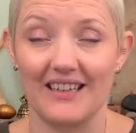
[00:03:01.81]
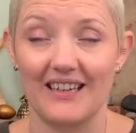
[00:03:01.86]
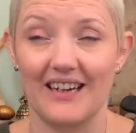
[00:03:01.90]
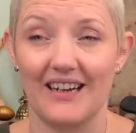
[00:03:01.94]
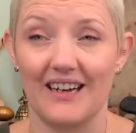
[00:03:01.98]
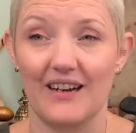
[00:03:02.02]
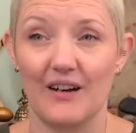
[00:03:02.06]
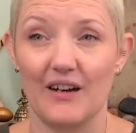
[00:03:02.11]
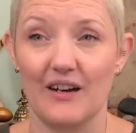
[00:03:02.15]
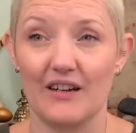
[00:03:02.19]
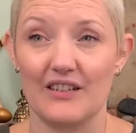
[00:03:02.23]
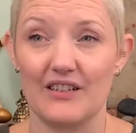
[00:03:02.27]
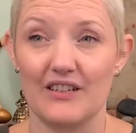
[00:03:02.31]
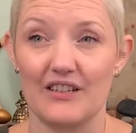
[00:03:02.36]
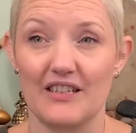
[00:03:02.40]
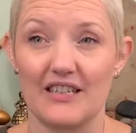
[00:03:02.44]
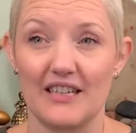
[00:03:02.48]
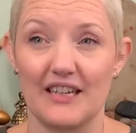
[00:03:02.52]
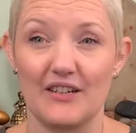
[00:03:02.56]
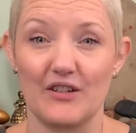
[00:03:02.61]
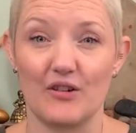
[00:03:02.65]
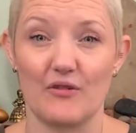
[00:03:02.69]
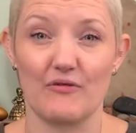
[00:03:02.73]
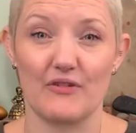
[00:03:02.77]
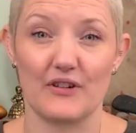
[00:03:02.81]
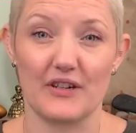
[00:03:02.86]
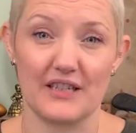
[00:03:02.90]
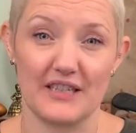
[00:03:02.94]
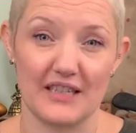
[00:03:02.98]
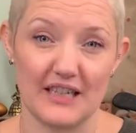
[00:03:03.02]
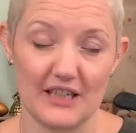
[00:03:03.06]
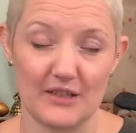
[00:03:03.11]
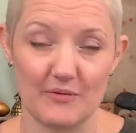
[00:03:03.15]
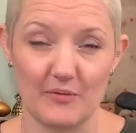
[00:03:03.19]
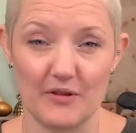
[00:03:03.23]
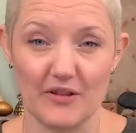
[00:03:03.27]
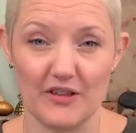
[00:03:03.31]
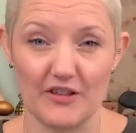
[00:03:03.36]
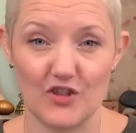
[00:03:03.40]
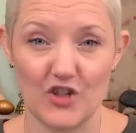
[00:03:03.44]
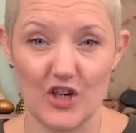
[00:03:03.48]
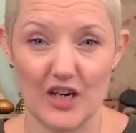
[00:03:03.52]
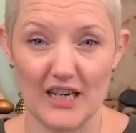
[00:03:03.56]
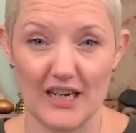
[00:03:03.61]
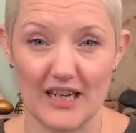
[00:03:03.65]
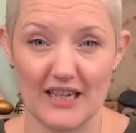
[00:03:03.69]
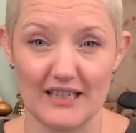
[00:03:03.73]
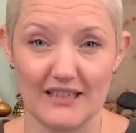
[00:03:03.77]
I'd signed up for a 6-month
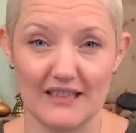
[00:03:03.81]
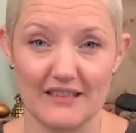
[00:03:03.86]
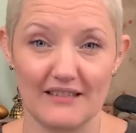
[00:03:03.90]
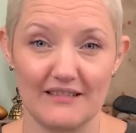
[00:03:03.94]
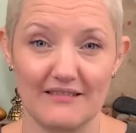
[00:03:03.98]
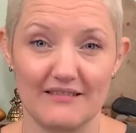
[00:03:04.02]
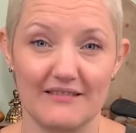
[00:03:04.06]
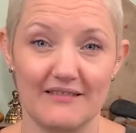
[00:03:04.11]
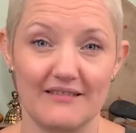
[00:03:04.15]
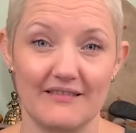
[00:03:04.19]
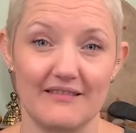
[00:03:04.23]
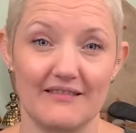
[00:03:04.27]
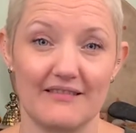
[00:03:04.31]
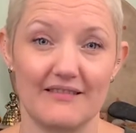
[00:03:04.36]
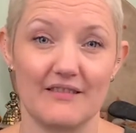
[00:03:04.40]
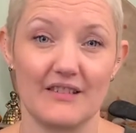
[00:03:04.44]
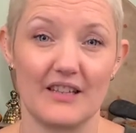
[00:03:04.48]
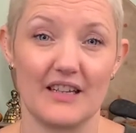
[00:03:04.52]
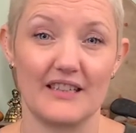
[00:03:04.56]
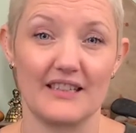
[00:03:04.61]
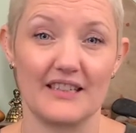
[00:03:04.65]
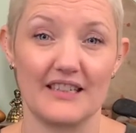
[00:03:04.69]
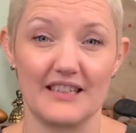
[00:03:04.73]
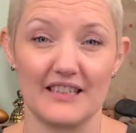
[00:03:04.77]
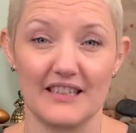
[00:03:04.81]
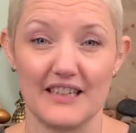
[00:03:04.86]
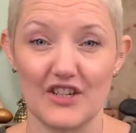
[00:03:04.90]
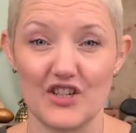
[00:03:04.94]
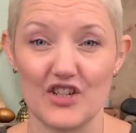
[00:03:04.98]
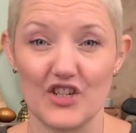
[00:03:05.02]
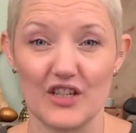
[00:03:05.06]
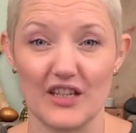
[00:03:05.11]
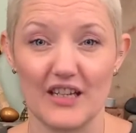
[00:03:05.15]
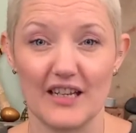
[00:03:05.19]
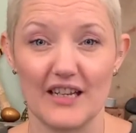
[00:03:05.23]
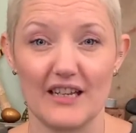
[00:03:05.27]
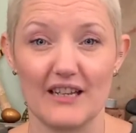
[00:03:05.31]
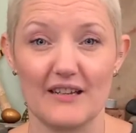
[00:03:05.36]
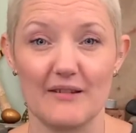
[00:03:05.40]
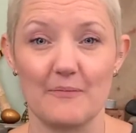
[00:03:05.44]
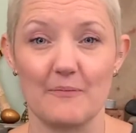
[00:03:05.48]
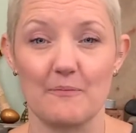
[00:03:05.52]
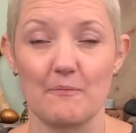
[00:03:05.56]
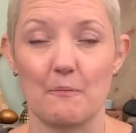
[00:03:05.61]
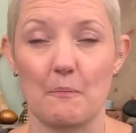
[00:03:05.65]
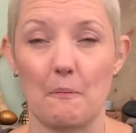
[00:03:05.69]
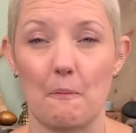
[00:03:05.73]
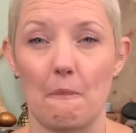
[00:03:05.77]
training that I did initially
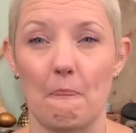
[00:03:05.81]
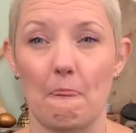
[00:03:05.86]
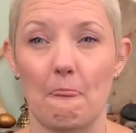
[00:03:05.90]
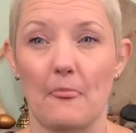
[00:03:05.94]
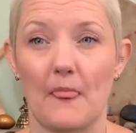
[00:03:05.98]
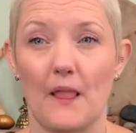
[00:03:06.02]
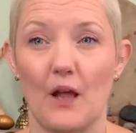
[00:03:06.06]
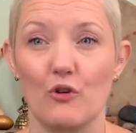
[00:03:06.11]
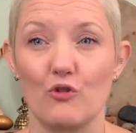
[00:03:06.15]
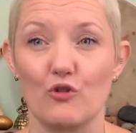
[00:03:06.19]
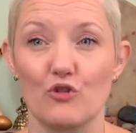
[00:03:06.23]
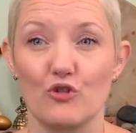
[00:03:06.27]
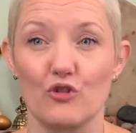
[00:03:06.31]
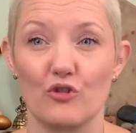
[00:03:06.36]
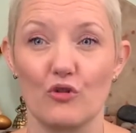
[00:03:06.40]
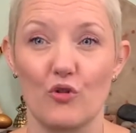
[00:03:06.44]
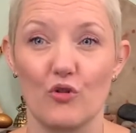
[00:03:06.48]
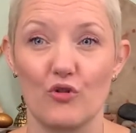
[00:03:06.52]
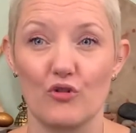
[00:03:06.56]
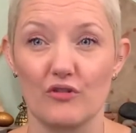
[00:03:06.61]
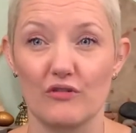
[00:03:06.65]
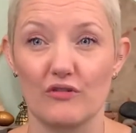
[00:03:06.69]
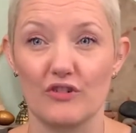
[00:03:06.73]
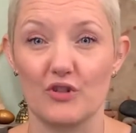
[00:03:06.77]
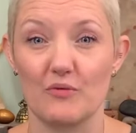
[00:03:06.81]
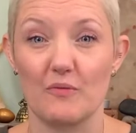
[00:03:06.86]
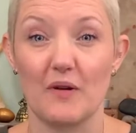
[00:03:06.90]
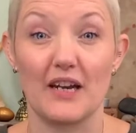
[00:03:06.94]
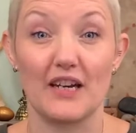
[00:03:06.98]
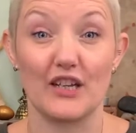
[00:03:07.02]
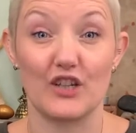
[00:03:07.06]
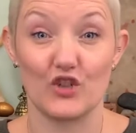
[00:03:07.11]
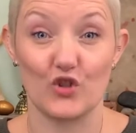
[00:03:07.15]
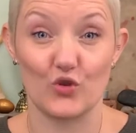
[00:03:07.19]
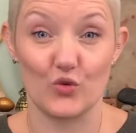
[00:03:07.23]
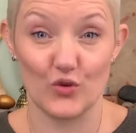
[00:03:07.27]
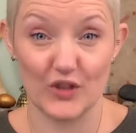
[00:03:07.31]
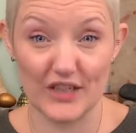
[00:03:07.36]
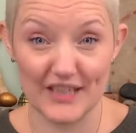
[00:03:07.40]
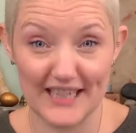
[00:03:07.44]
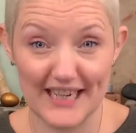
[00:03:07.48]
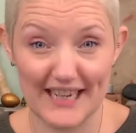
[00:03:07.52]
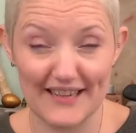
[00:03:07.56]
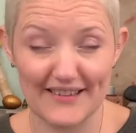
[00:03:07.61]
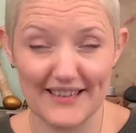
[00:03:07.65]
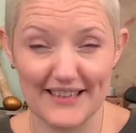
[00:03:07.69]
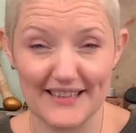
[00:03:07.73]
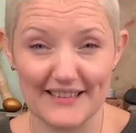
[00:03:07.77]
on shamanic
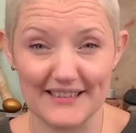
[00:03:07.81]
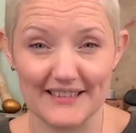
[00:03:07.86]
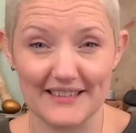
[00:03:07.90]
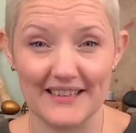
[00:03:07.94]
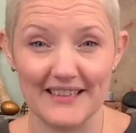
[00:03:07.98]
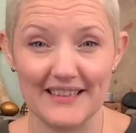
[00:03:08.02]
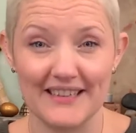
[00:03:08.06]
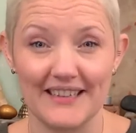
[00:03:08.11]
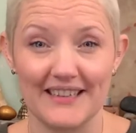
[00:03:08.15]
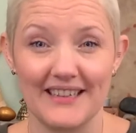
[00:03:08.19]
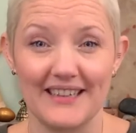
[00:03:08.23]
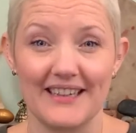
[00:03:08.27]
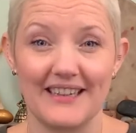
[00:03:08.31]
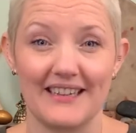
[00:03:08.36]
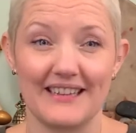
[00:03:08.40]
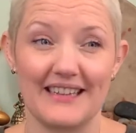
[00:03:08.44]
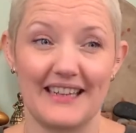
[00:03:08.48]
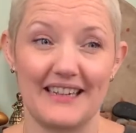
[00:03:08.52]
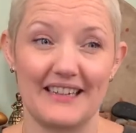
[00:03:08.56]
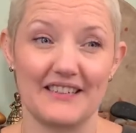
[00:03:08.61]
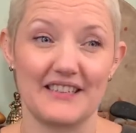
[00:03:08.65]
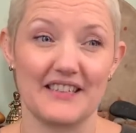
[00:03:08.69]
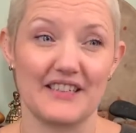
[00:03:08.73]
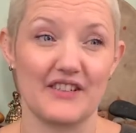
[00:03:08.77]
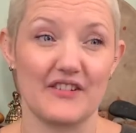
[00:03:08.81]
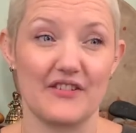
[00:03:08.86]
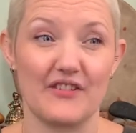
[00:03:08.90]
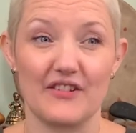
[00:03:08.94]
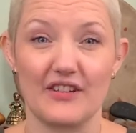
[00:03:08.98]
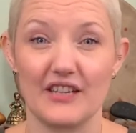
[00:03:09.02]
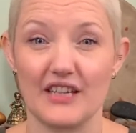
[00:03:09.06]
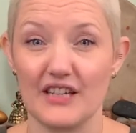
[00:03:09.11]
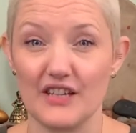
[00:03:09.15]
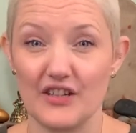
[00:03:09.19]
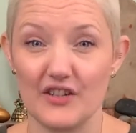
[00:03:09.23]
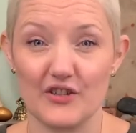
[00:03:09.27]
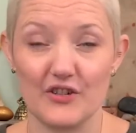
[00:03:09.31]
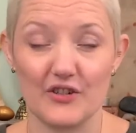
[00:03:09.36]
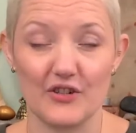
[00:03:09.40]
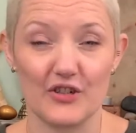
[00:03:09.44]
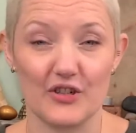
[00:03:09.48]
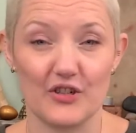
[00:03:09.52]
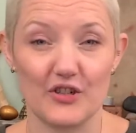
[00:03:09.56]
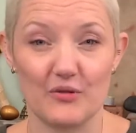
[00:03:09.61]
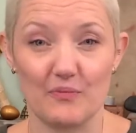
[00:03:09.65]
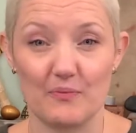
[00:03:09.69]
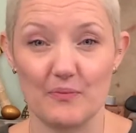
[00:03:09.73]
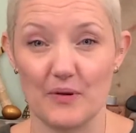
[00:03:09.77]
storytelling. Then I did a 3-year
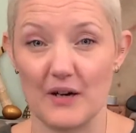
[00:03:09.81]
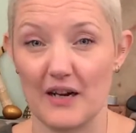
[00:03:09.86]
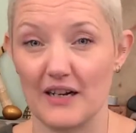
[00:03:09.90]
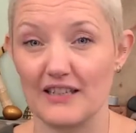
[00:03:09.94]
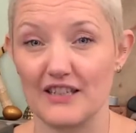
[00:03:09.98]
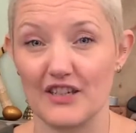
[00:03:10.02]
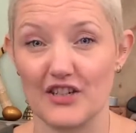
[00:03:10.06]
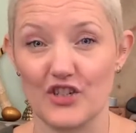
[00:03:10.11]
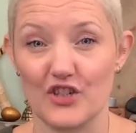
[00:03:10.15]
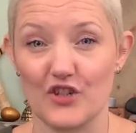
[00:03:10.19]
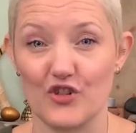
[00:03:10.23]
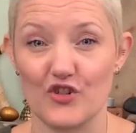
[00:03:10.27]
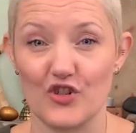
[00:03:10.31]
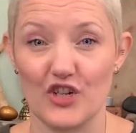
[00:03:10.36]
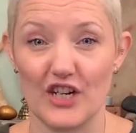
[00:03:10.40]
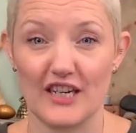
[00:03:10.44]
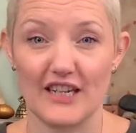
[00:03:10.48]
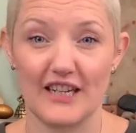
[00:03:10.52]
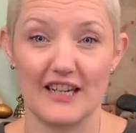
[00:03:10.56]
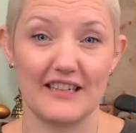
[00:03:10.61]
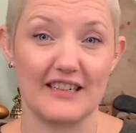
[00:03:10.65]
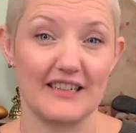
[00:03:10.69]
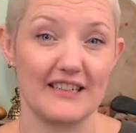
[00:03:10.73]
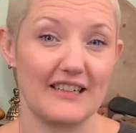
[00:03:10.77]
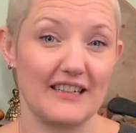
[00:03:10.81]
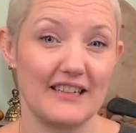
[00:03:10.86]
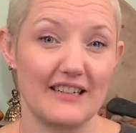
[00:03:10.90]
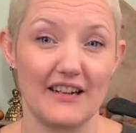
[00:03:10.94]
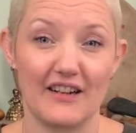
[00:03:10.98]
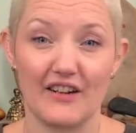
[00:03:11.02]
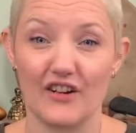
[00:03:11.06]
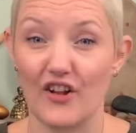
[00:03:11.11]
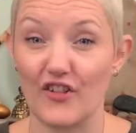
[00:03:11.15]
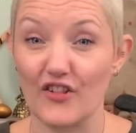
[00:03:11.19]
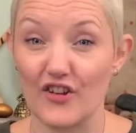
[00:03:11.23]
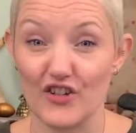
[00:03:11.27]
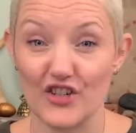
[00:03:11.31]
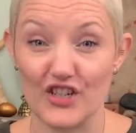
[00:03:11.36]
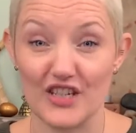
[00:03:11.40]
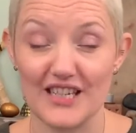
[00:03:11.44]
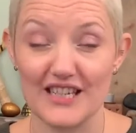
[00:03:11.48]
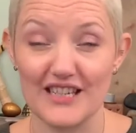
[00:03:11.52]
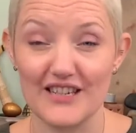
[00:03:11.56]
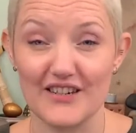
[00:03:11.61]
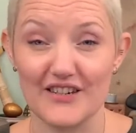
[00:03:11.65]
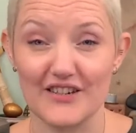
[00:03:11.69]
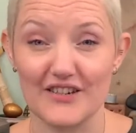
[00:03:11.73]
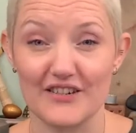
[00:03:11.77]
practitioner training and then another
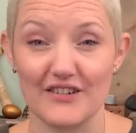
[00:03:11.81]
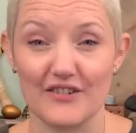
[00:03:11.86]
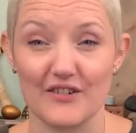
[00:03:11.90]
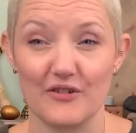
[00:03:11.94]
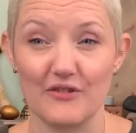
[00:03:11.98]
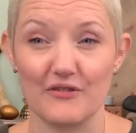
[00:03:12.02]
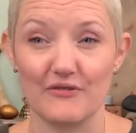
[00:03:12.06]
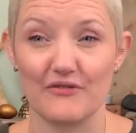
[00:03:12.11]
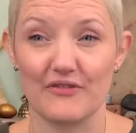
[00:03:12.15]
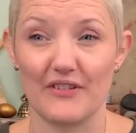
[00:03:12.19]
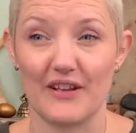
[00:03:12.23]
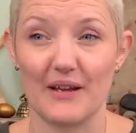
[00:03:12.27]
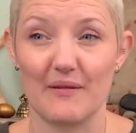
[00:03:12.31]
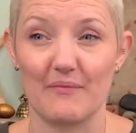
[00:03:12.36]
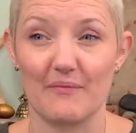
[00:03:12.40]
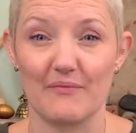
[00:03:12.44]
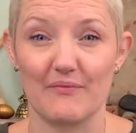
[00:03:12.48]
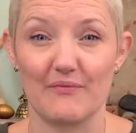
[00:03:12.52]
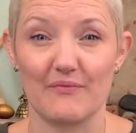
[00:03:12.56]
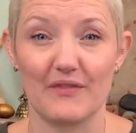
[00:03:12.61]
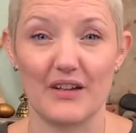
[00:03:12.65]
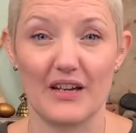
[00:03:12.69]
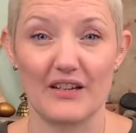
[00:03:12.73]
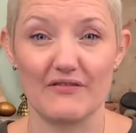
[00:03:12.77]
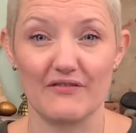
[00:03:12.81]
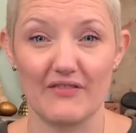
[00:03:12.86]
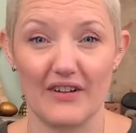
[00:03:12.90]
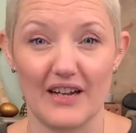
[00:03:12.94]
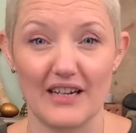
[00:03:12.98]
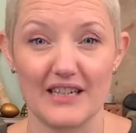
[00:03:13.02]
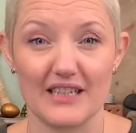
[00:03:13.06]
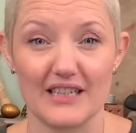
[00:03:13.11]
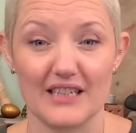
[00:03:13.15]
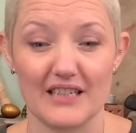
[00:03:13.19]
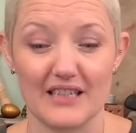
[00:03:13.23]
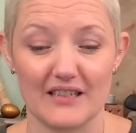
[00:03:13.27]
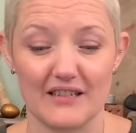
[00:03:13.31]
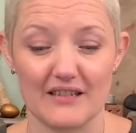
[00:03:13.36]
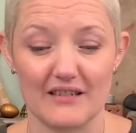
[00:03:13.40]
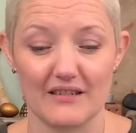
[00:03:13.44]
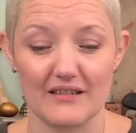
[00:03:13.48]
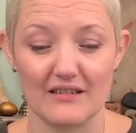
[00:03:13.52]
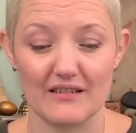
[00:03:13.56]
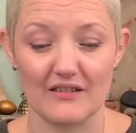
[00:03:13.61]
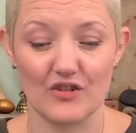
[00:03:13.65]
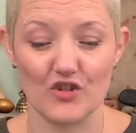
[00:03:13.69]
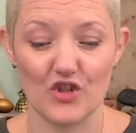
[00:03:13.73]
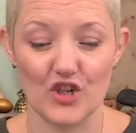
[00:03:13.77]
year of advanced
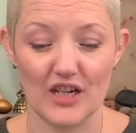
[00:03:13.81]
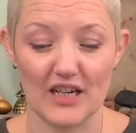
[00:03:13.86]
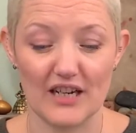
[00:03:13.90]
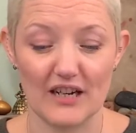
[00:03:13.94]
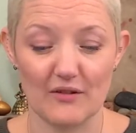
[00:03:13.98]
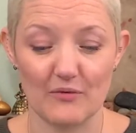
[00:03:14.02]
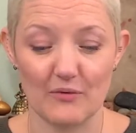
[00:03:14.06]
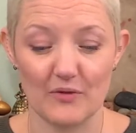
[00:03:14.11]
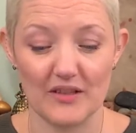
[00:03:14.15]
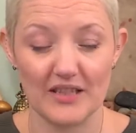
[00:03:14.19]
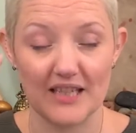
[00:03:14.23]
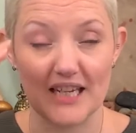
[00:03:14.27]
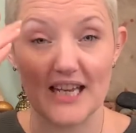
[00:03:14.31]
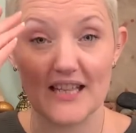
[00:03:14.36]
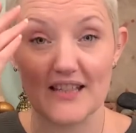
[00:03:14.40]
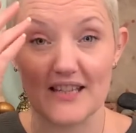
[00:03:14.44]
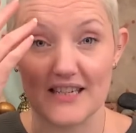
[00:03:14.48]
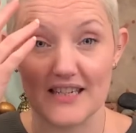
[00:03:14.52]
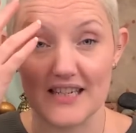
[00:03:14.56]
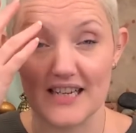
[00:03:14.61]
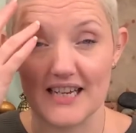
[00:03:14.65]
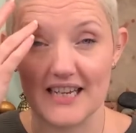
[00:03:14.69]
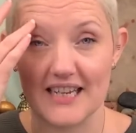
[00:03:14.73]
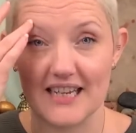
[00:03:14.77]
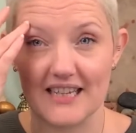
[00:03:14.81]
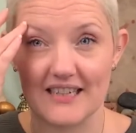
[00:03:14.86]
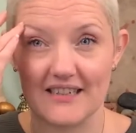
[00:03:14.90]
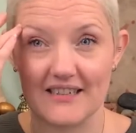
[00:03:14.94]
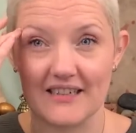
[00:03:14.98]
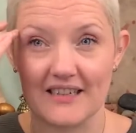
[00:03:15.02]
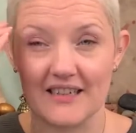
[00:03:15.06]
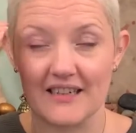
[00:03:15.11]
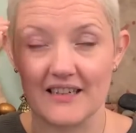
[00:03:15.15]
training with death and dying.